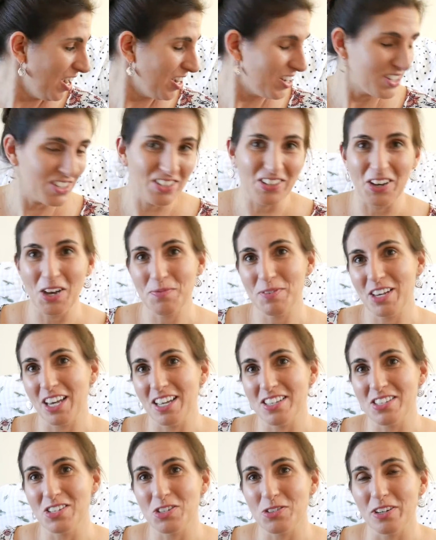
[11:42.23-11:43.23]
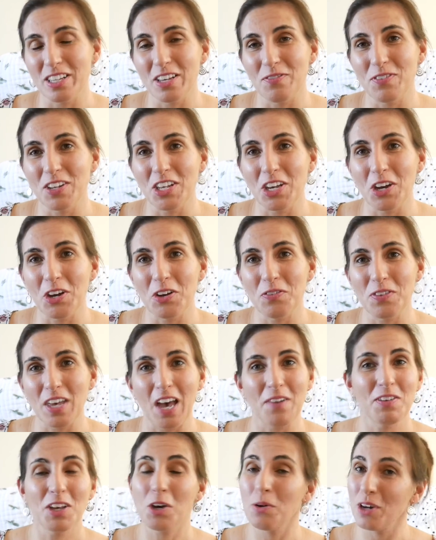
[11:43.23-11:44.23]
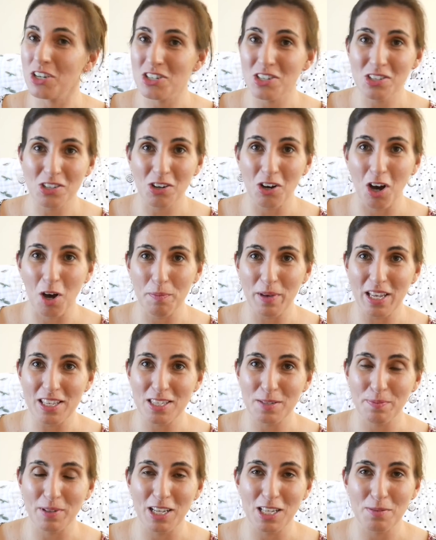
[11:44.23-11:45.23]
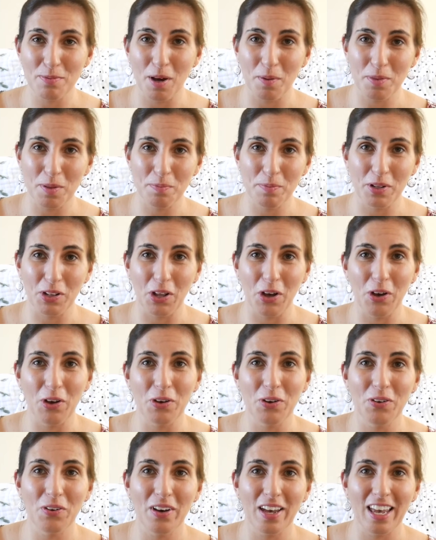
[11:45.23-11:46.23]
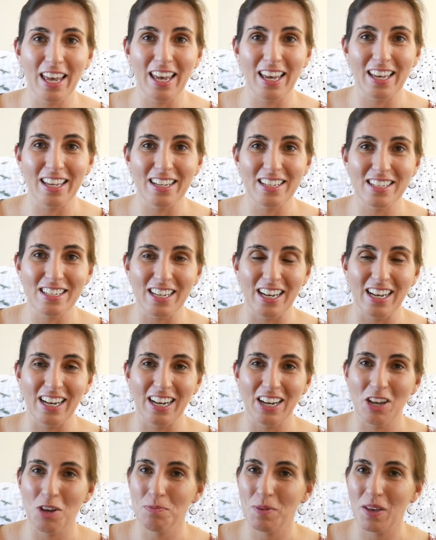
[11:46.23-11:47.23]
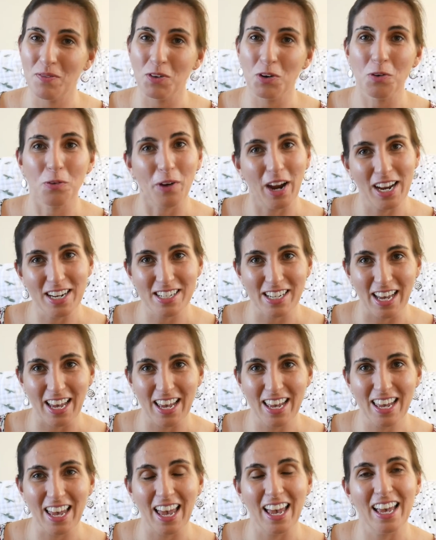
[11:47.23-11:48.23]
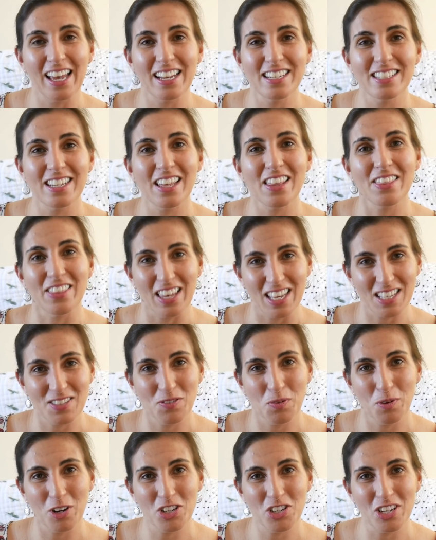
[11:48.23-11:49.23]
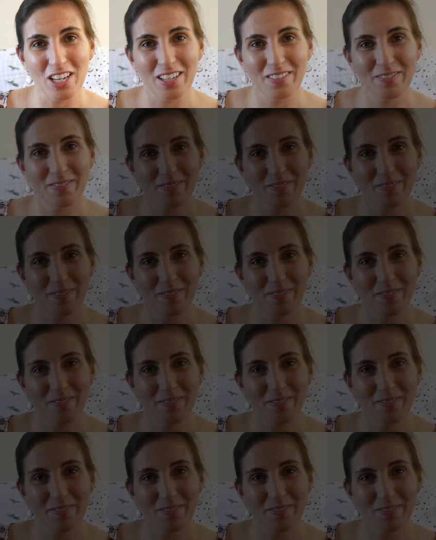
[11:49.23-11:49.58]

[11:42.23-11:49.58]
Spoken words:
So I hope you guys enjoyed that video. If you have any questions or comments, please pop them below. And I hope you have a great day and thanks for watching.